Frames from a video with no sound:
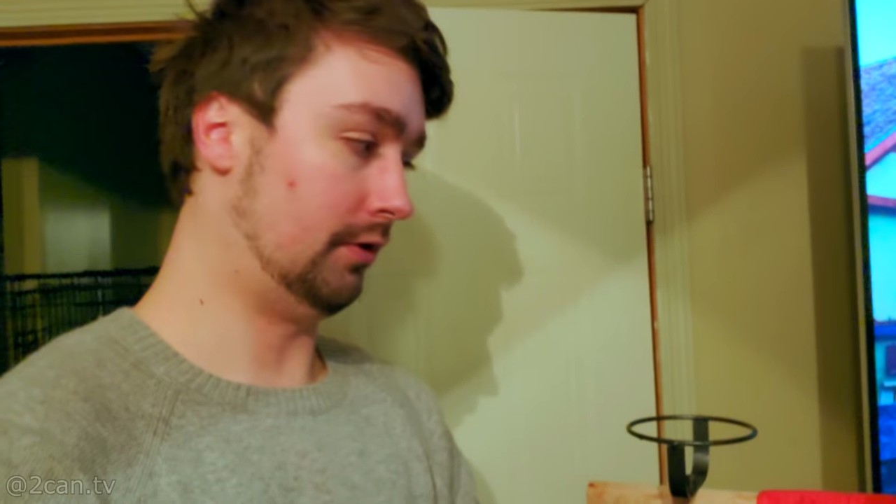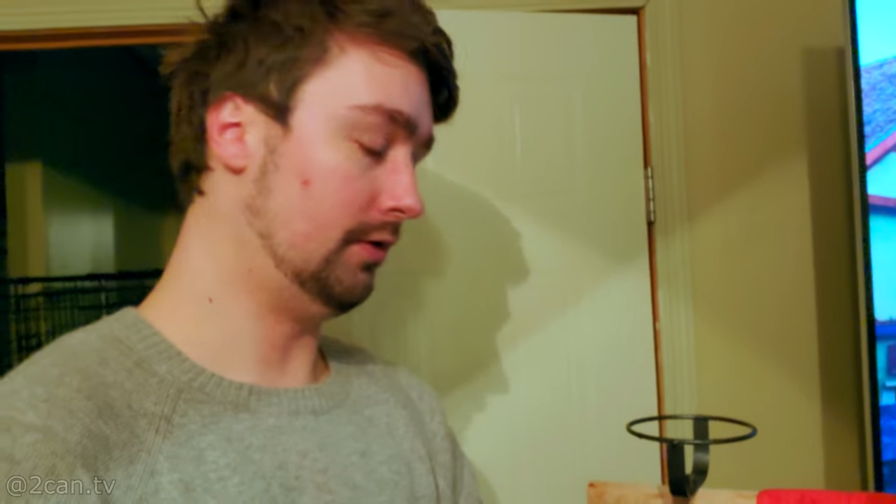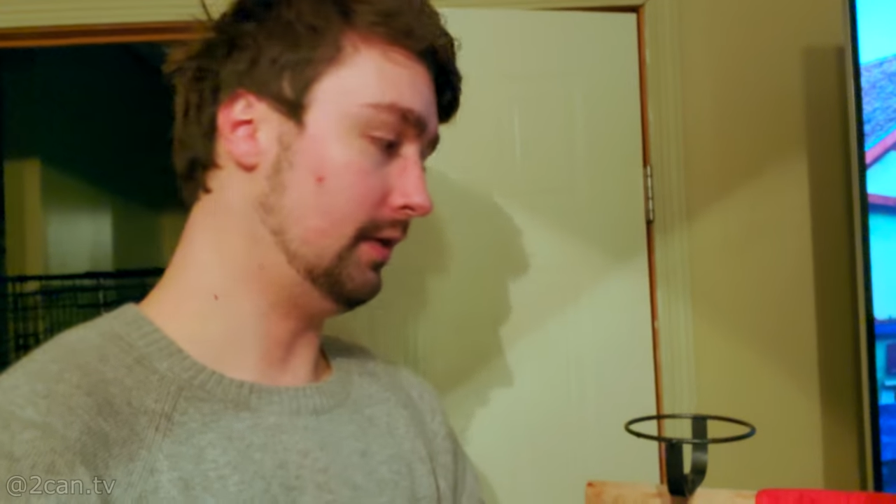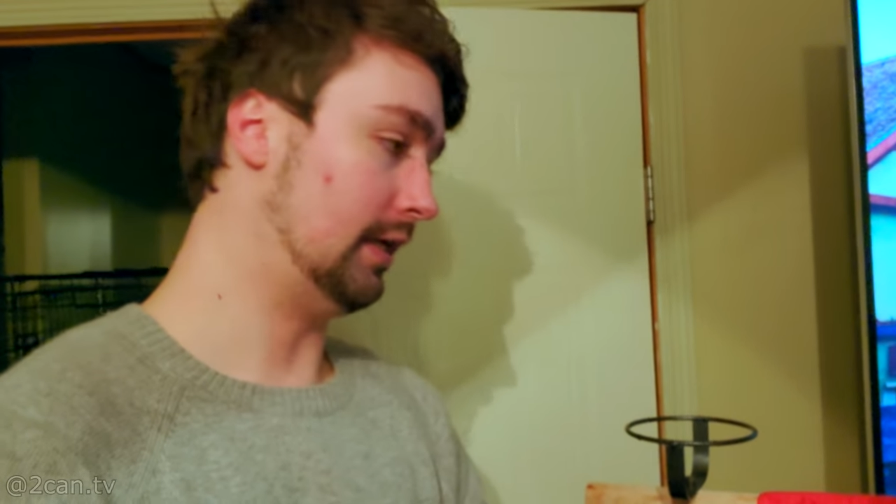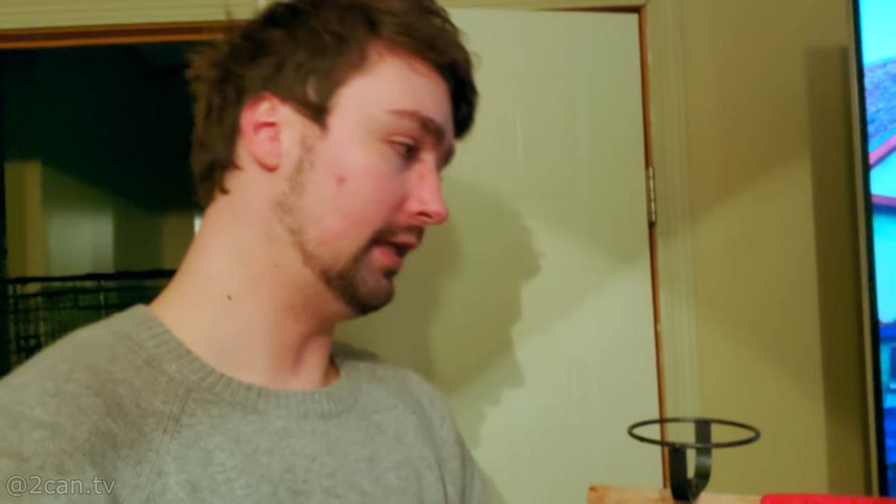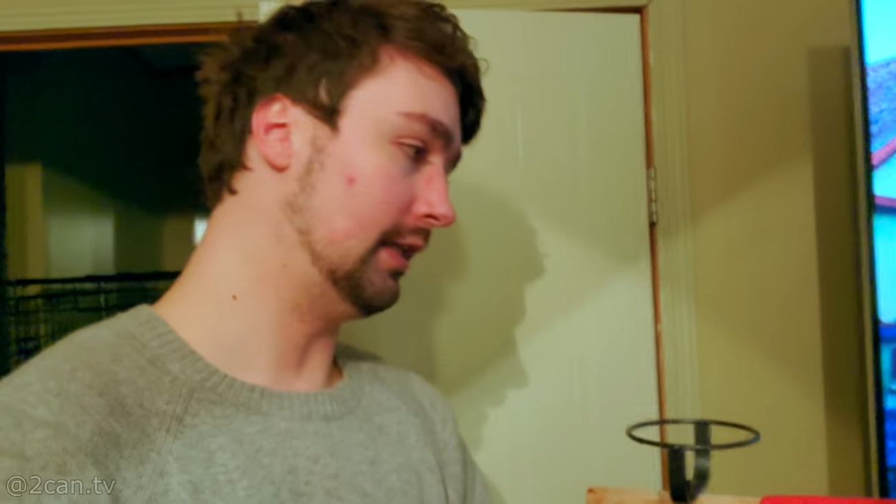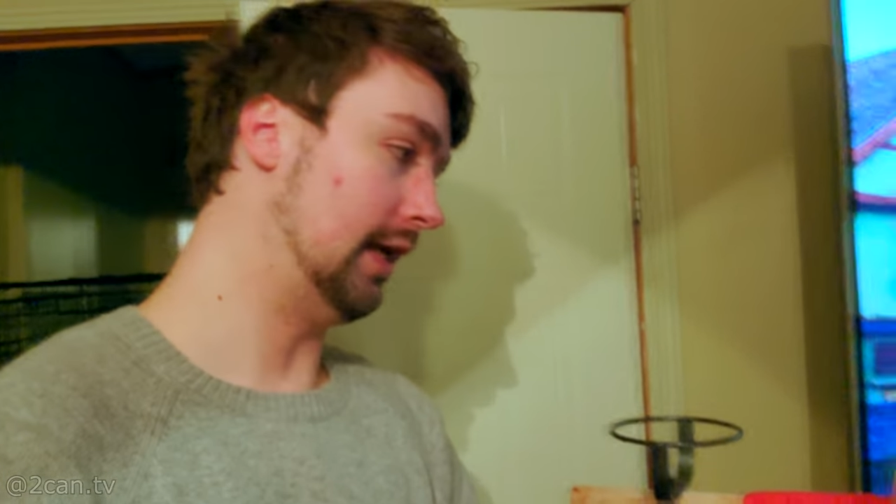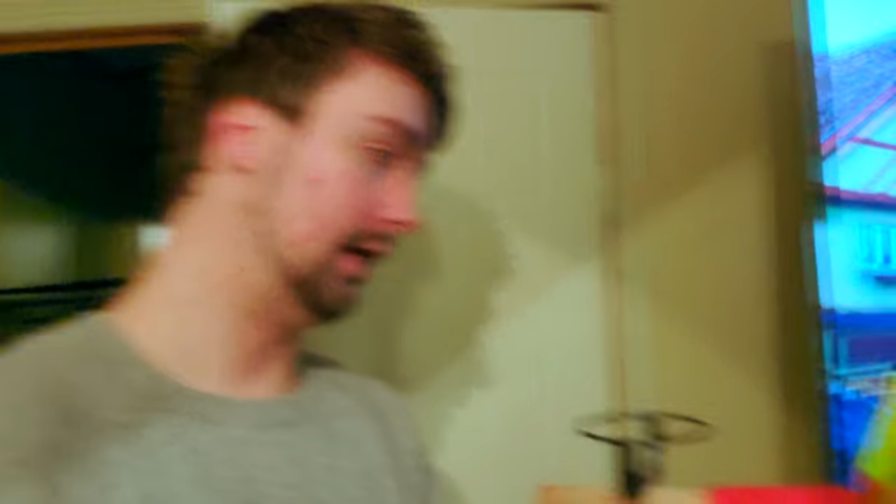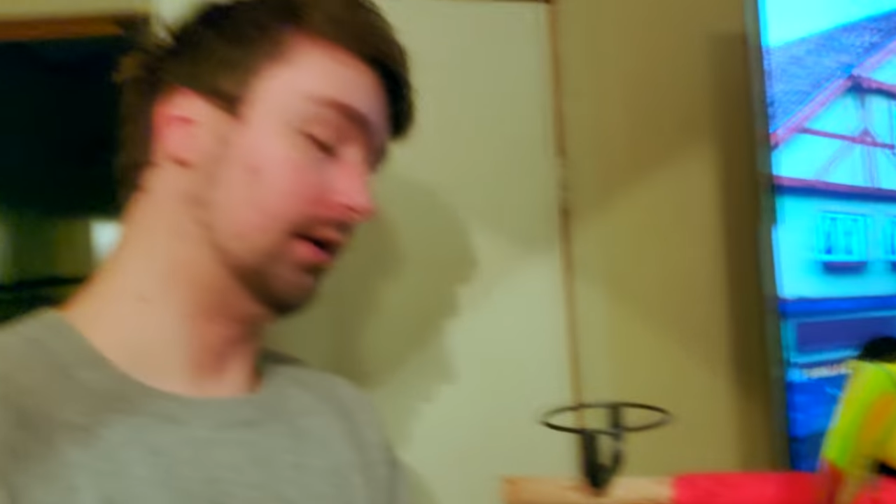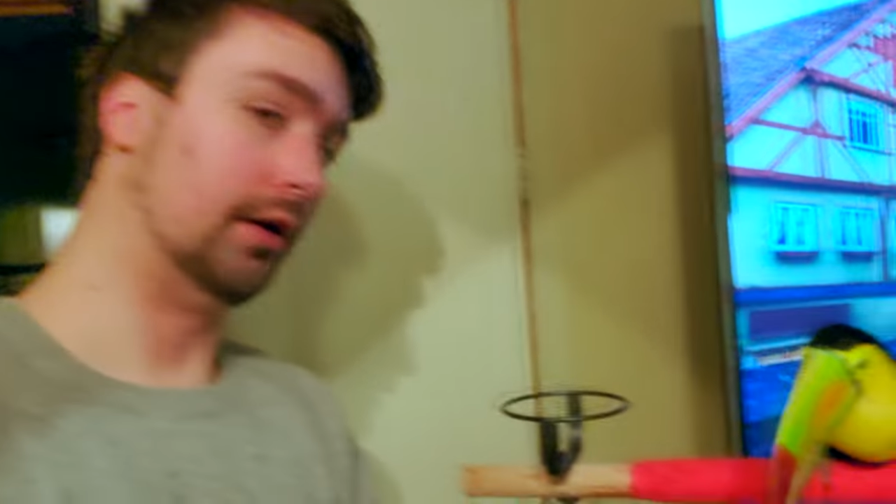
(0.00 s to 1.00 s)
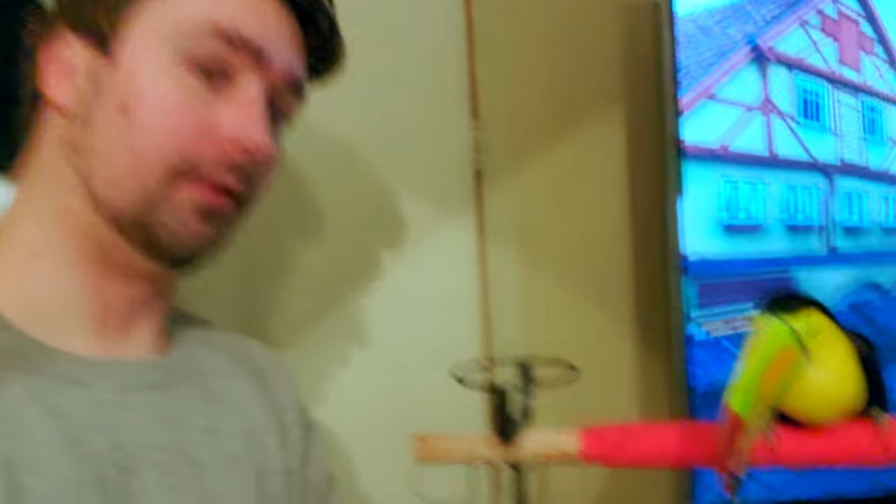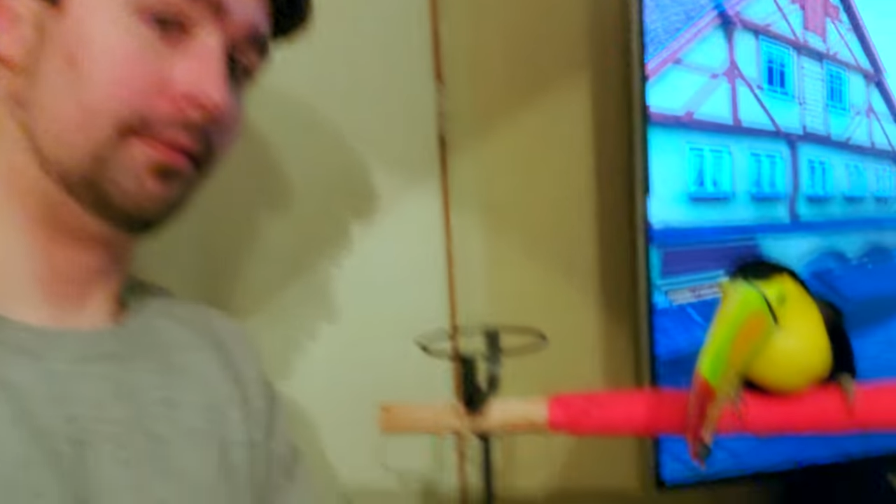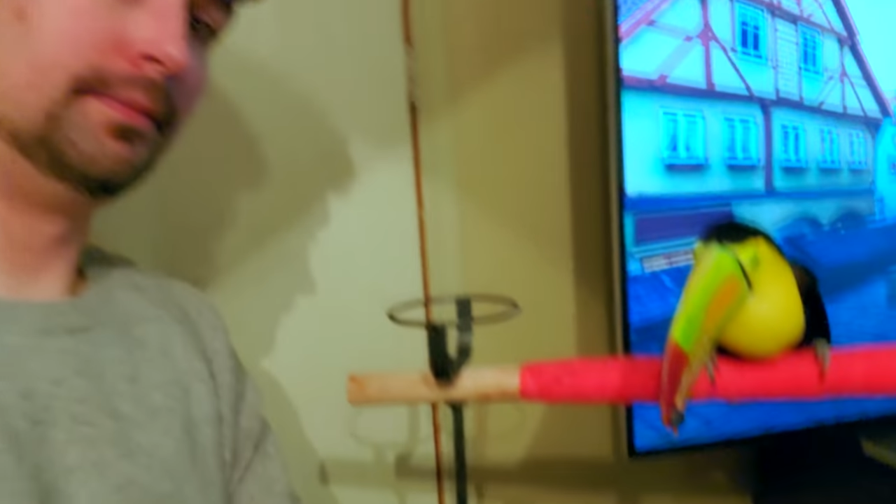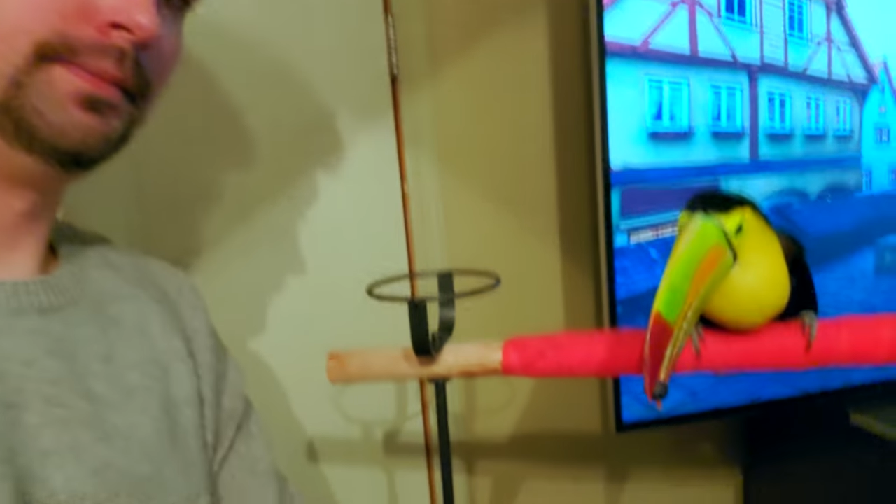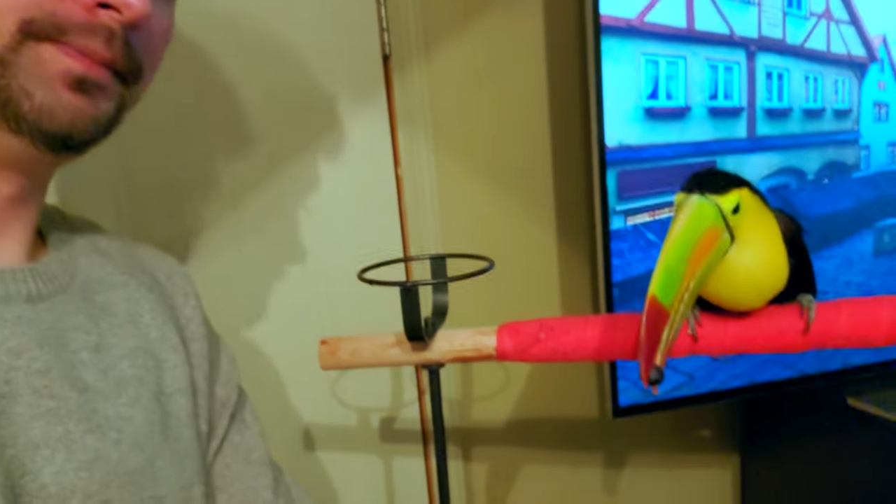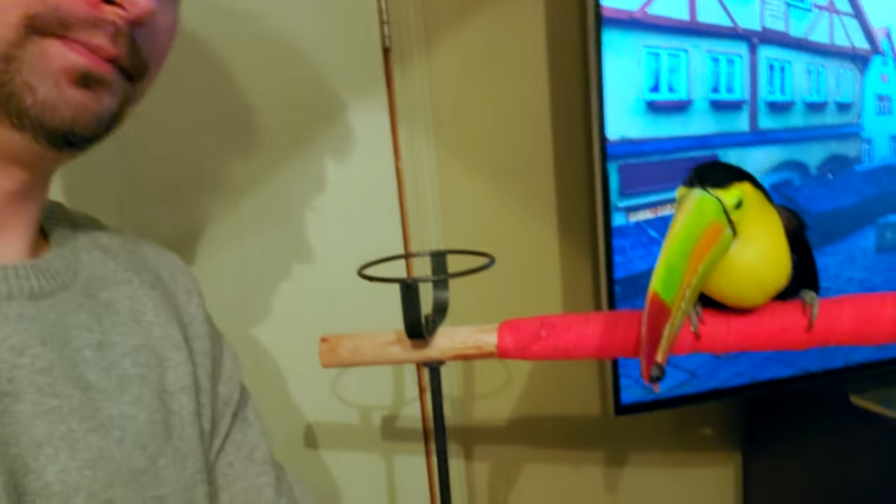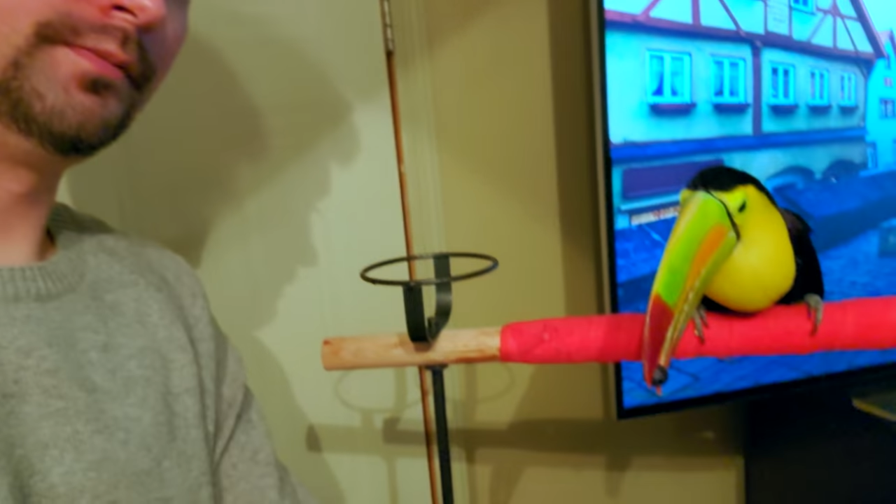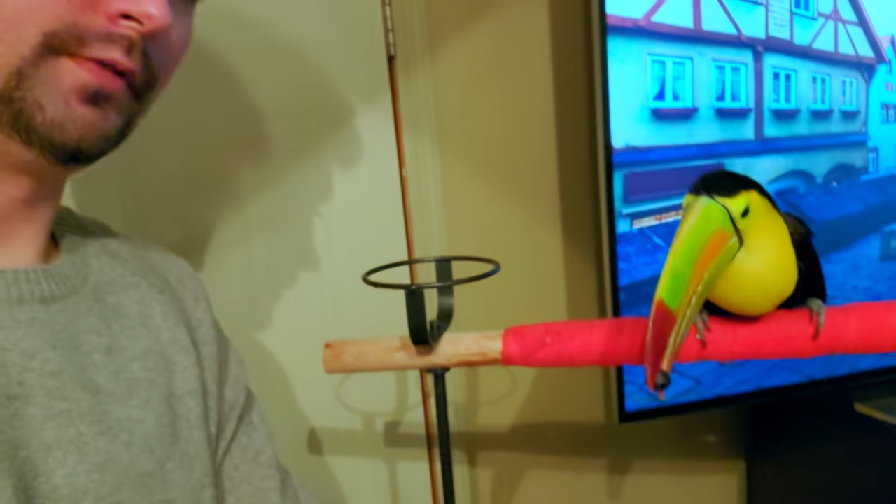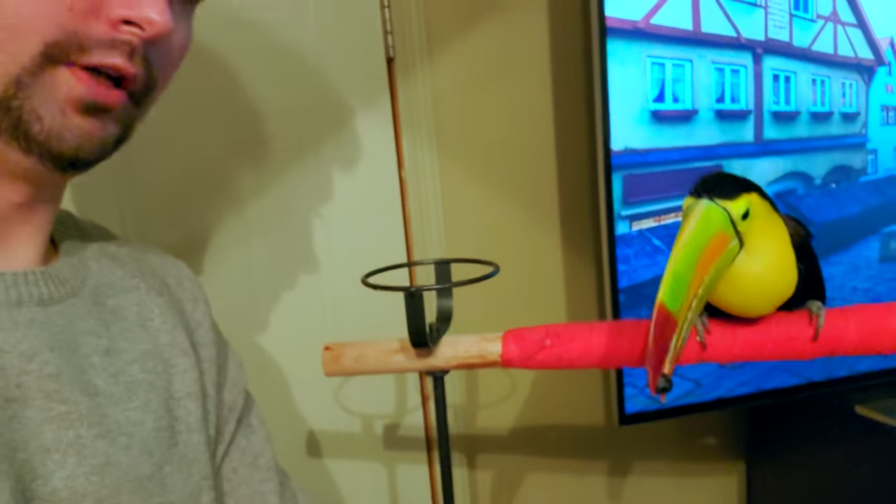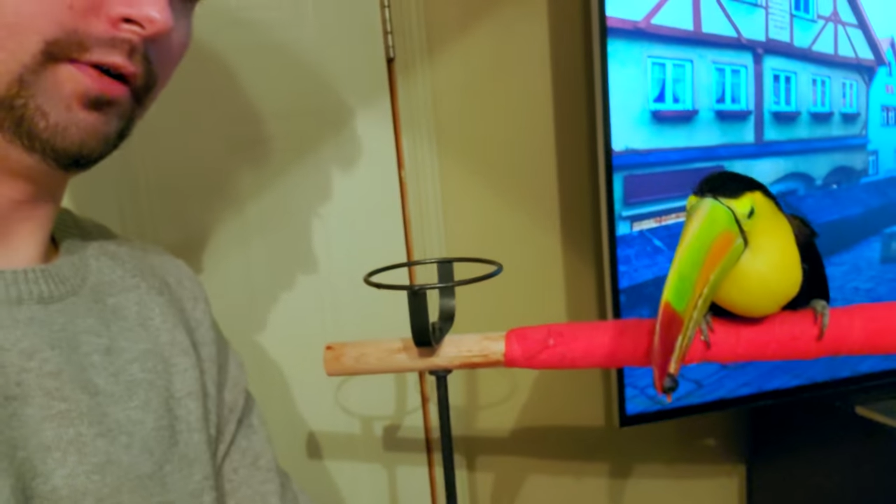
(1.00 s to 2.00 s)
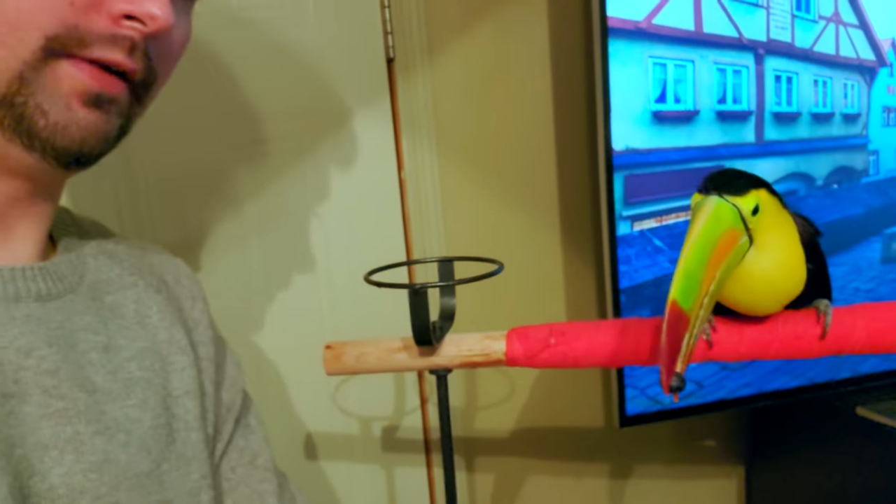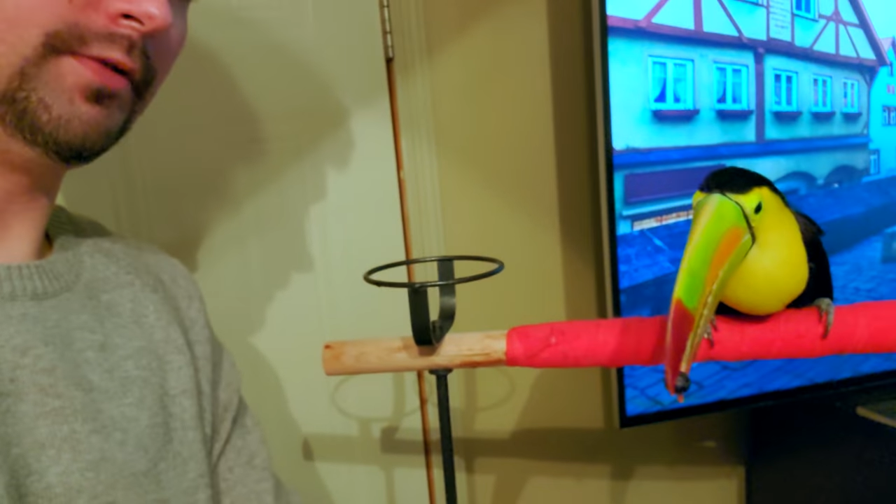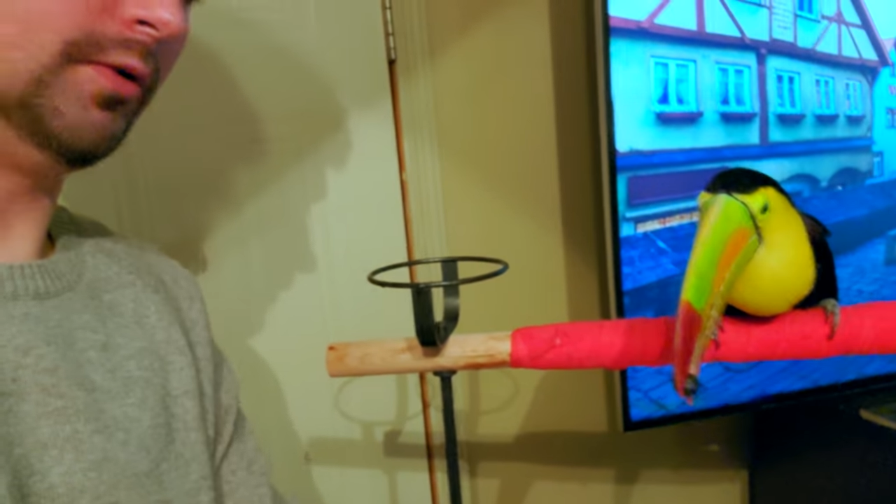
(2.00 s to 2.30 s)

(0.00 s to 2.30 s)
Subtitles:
You can eat that, you know. You don't have to